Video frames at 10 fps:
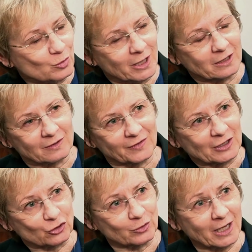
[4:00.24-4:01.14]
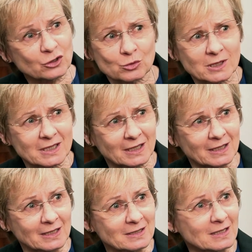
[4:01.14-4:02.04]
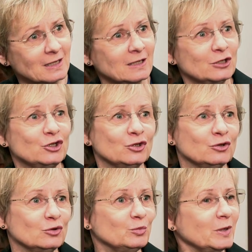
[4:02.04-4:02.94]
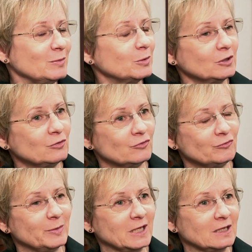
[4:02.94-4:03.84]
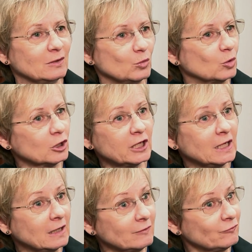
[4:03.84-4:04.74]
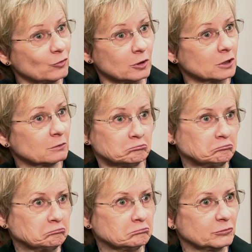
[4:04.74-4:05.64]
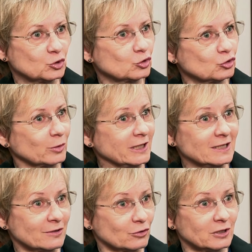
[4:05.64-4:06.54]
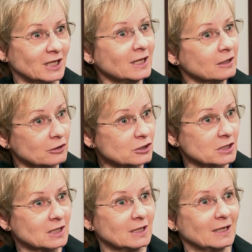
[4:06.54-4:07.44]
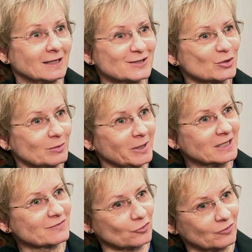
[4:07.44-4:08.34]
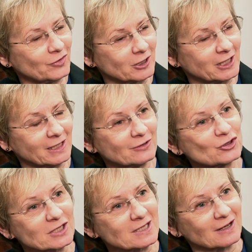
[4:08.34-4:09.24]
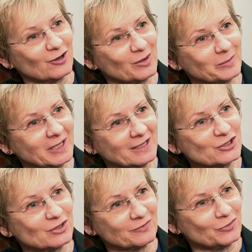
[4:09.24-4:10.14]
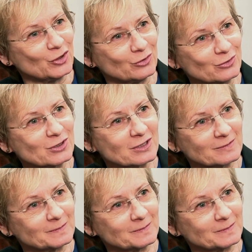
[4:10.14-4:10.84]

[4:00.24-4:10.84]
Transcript: right out of undergraduate studies to people who've been working for 20, 30 years. And so it makes for a very interesting combination of views.